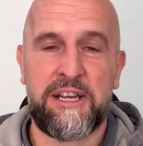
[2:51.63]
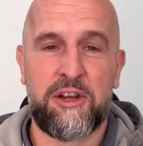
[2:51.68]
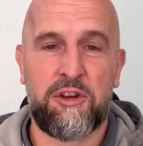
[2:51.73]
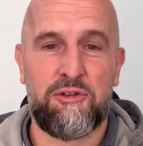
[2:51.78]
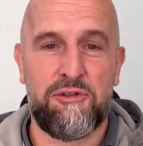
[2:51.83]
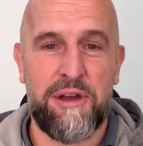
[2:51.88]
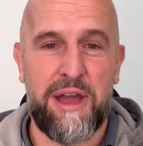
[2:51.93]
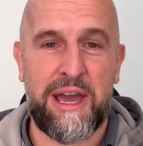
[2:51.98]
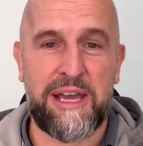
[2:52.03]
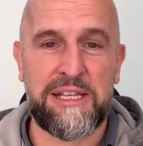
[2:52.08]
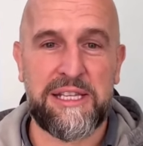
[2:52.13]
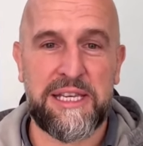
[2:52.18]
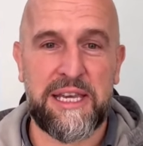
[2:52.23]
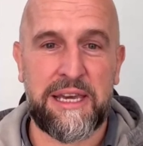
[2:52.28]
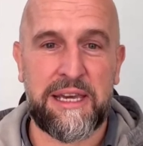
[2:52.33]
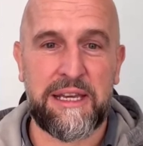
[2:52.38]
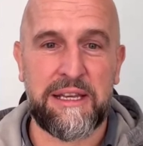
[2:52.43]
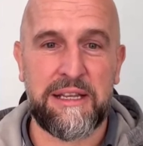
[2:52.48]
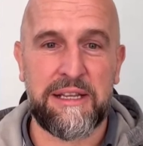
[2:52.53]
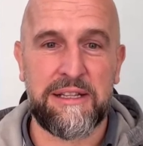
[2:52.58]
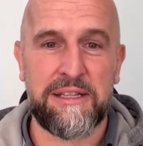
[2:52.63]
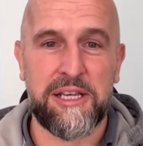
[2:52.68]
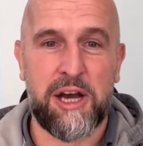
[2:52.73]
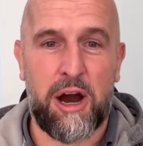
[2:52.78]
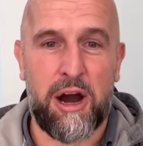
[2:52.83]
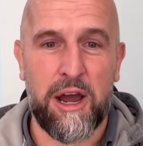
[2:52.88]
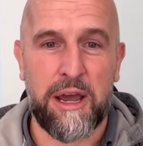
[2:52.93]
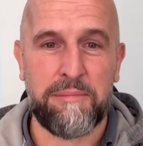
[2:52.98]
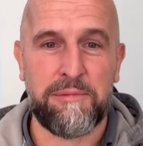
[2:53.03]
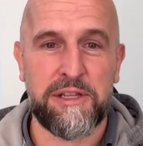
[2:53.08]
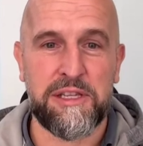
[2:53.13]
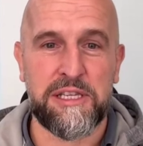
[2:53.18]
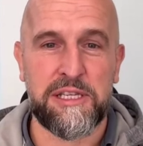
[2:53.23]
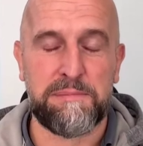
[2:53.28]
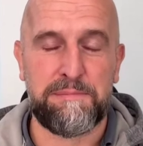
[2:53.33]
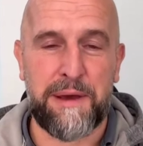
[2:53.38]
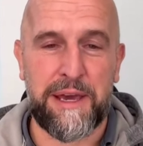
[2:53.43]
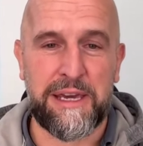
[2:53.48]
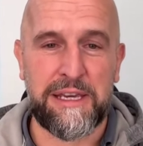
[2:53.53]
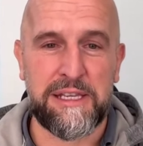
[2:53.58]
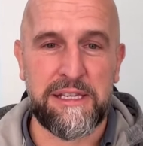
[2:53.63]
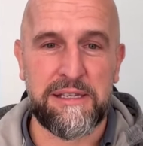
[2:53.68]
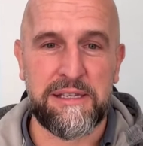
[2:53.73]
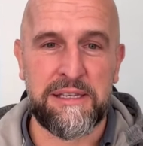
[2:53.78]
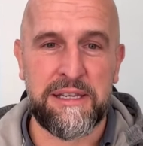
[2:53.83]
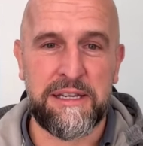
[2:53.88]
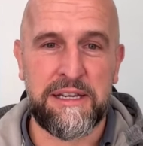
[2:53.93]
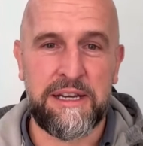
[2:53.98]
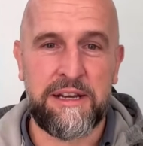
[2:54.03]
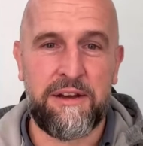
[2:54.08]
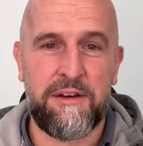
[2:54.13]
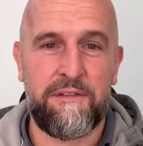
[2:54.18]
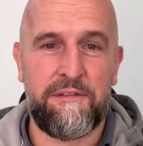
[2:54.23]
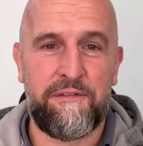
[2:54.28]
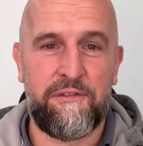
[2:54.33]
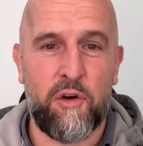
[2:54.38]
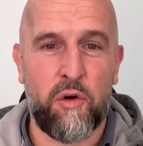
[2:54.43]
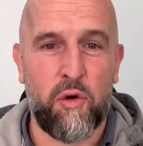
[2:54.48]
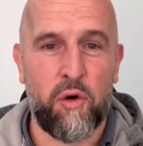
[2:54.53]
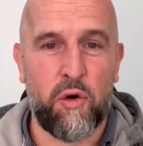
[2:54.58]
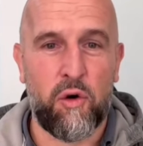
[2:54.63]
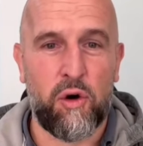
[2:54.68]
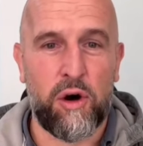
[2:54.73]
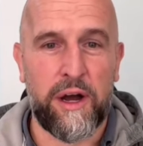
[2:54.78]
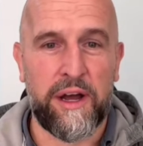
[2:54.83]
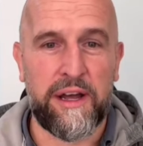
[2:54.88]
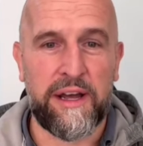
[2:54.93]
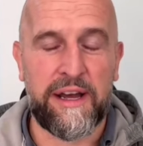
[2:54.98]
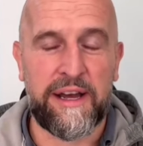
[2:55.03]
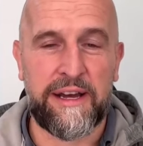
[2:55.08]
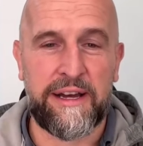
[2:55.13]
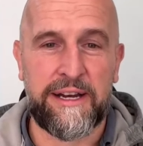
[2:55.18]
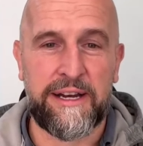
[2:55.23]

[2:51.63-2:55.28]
creating time and space for